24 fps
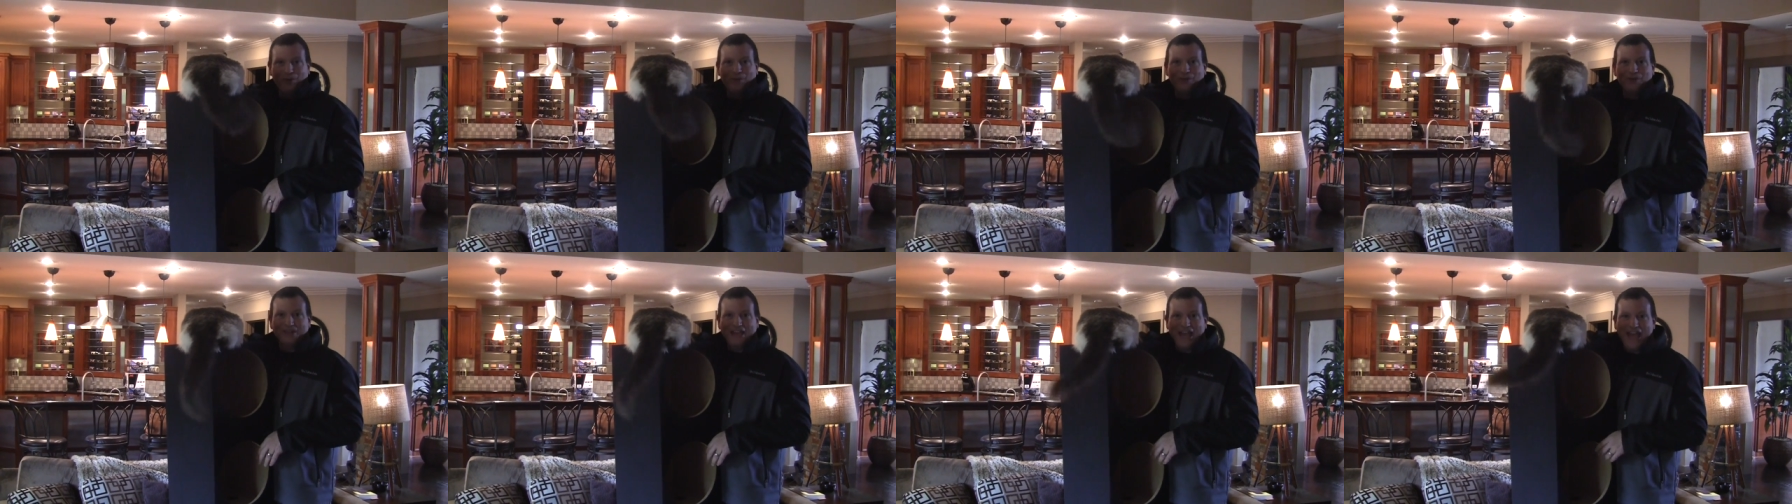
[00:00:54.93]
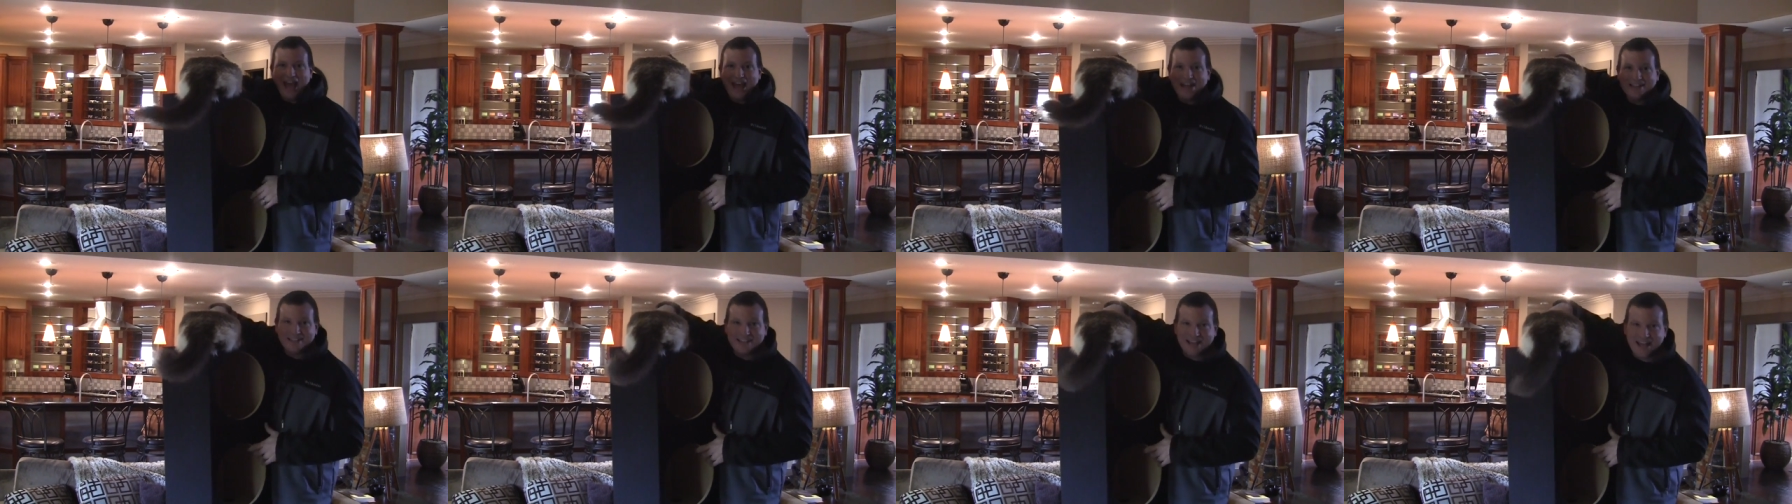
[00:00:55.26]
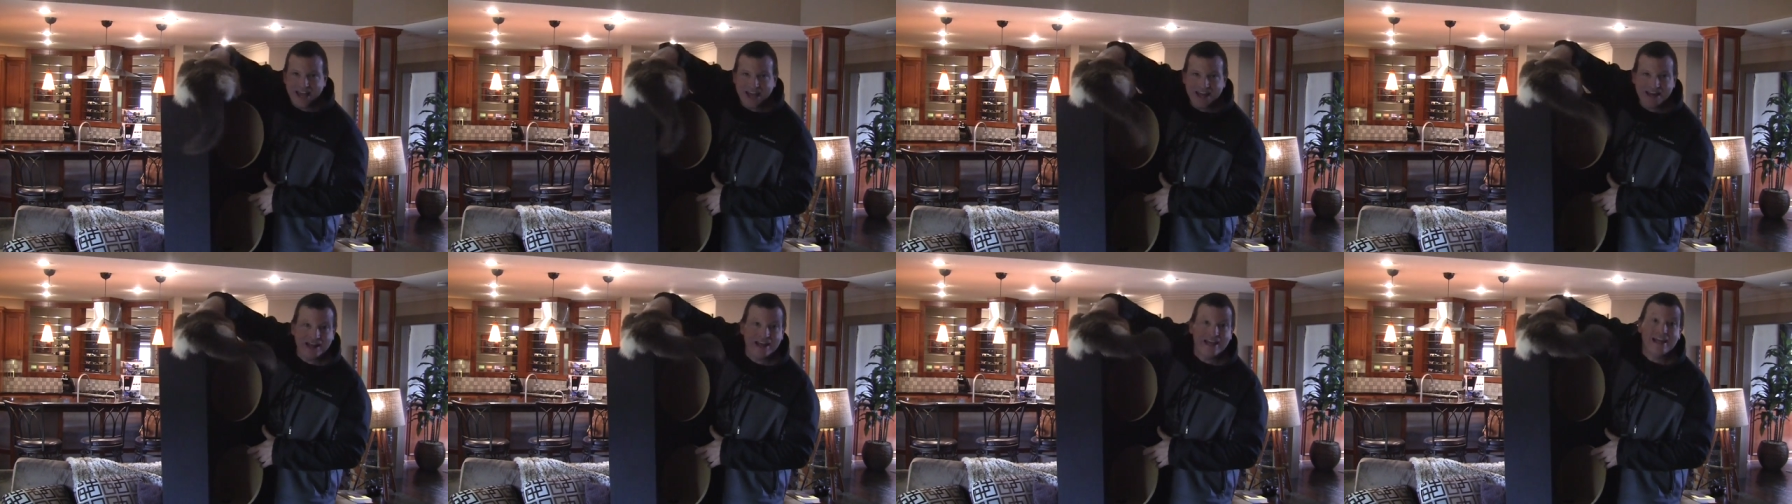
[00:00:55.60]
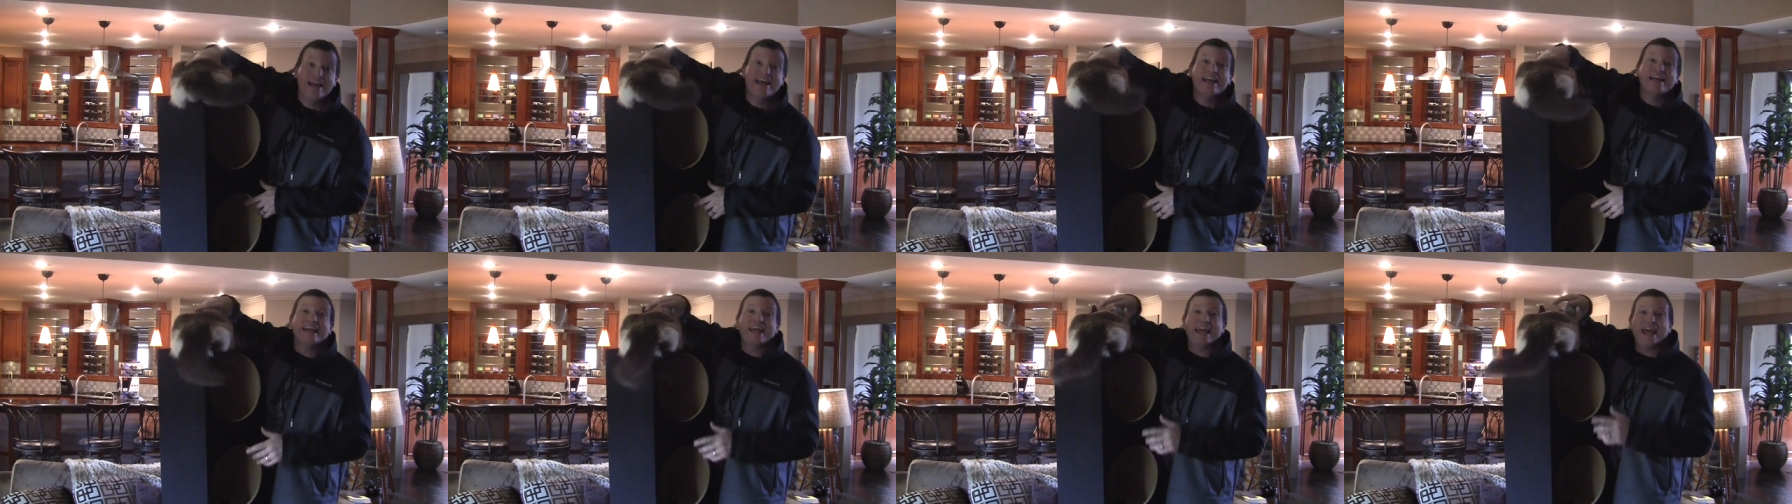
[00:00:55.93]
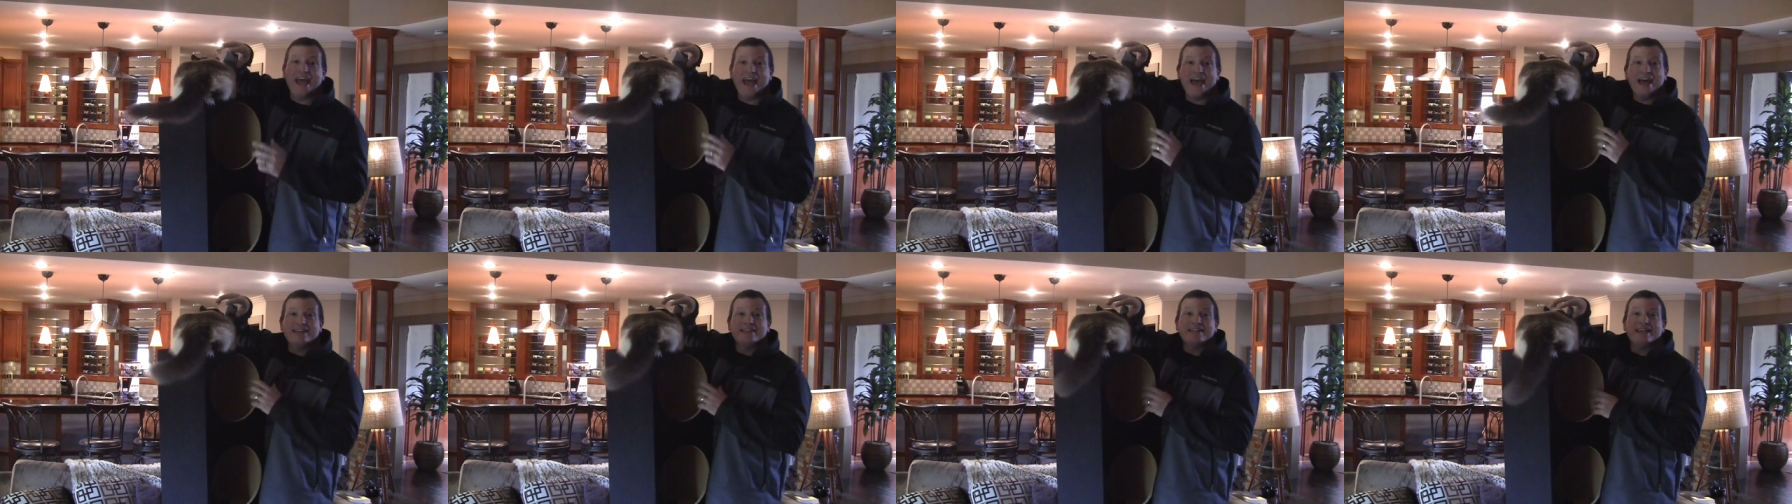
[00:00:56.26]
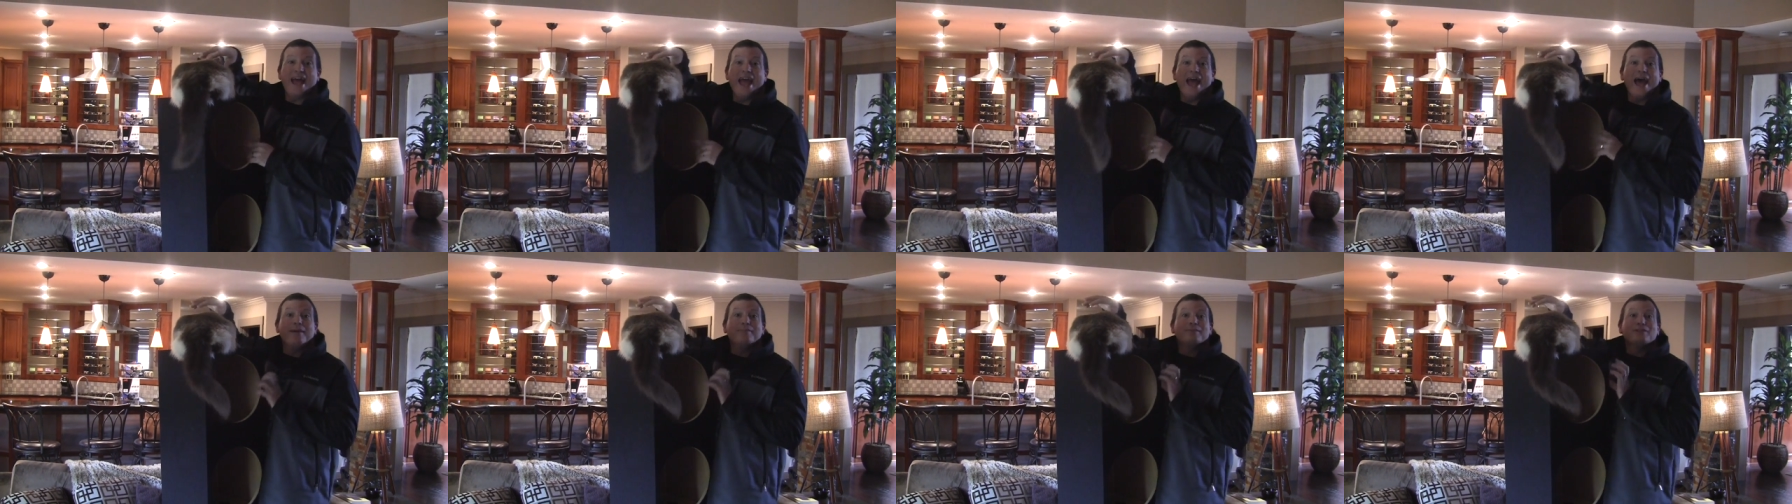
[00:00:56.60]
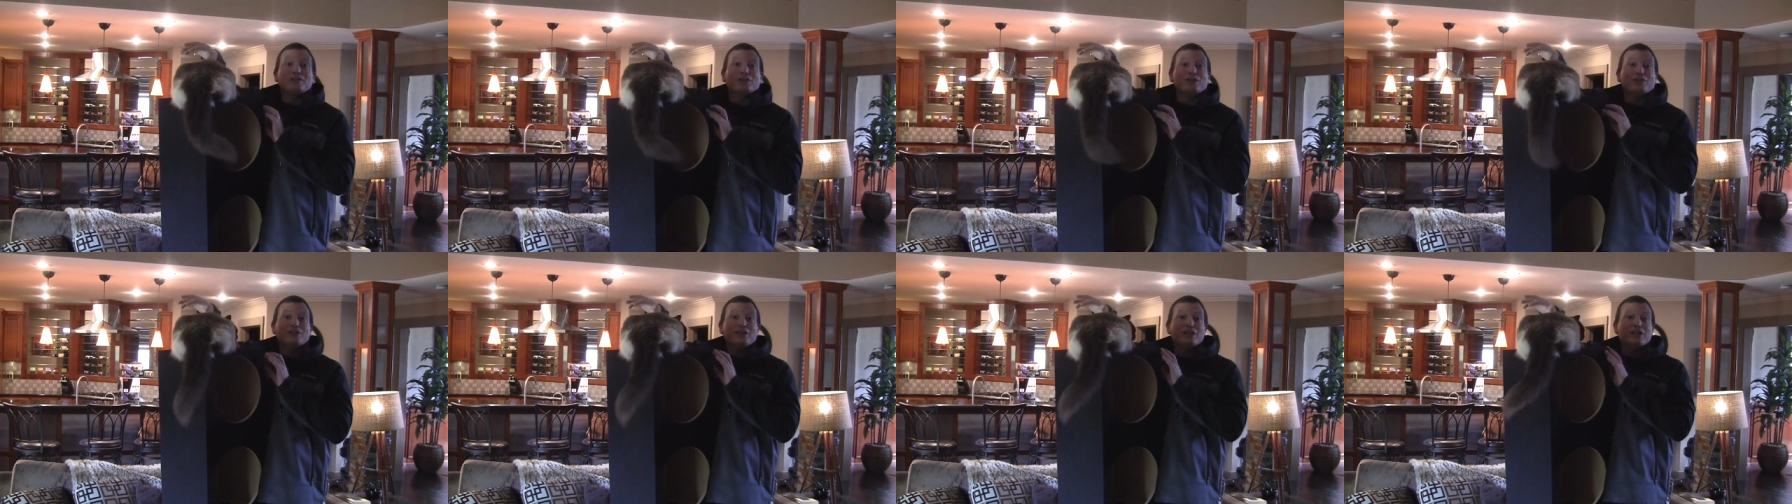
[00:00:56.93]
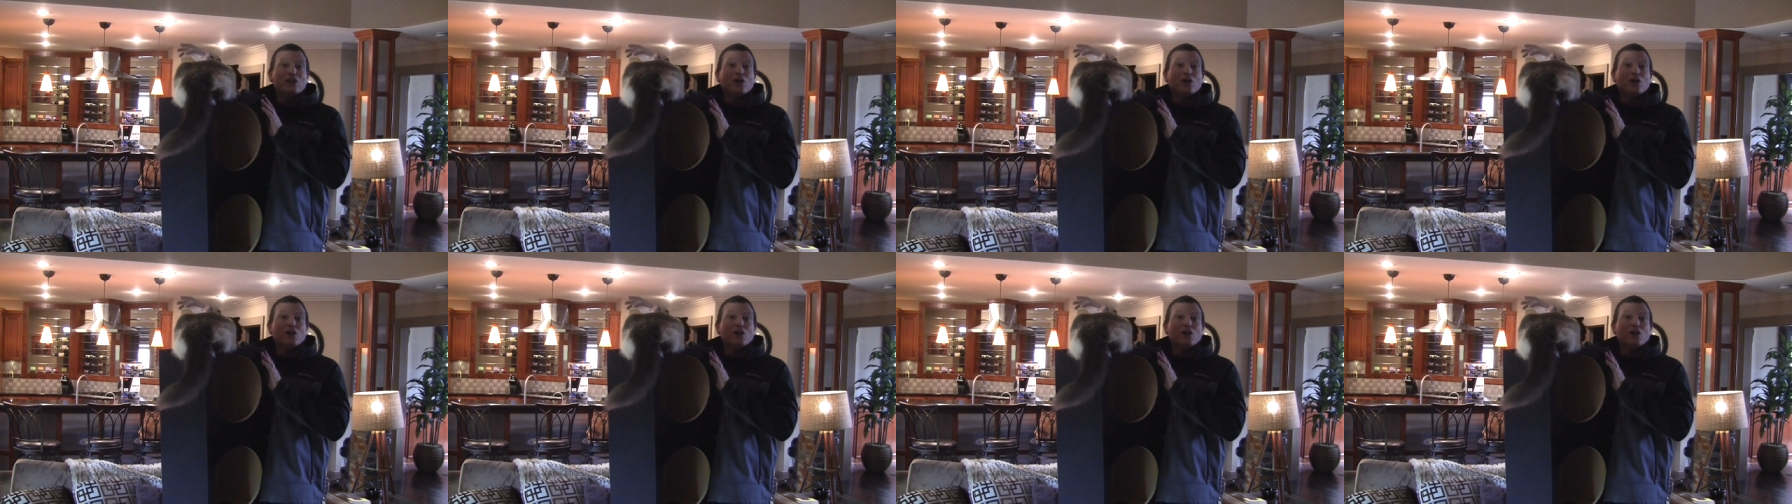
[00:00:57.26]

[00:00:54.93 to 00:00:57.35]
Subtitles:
cat stand, cats absolutely